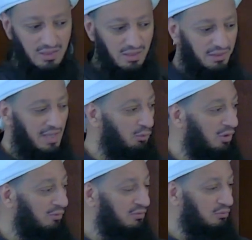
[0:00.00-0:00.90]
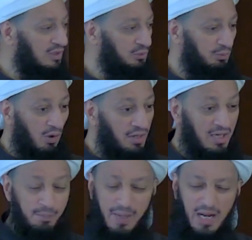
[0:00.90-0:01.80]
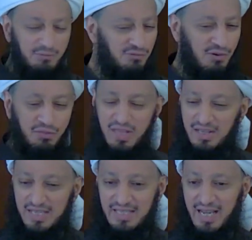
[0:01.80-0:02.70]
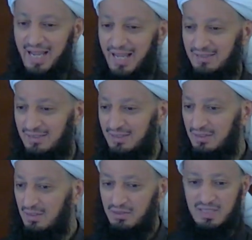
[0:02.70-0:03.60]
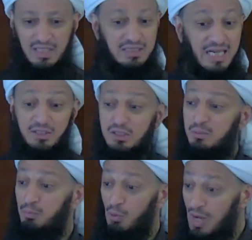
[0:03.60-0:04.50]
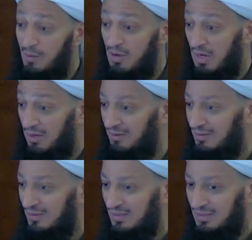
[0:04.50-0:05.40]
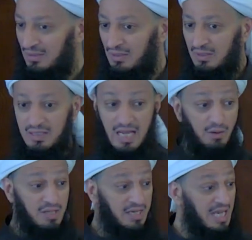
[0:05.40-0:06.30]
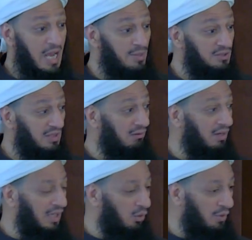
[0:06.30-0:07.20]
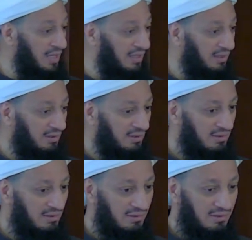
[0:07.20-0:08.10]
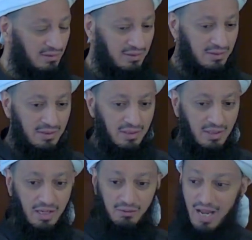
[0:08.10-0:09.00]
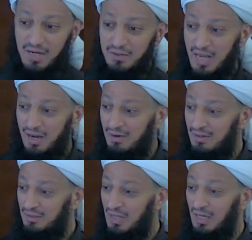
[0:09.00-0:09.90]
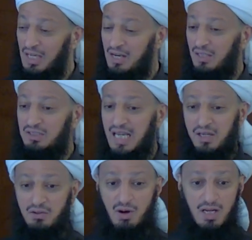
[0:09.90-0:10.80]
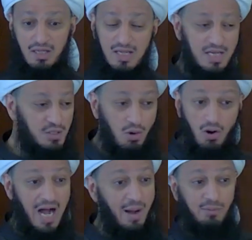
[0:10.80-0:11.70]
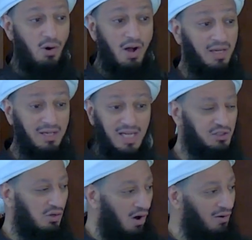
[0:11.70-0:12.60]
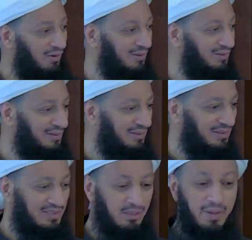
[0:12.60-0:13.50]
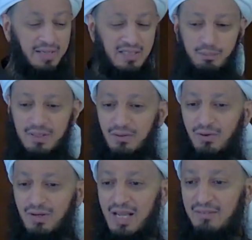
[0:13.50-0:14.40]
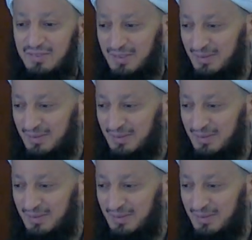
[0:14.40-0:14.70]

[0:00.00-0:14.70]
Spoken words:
That was blowing up everything that they had. Their tents blew away. Now their camels are running away. And right there, their leader started calling, Let's go, I'm going, let's go. They packed up and they all left.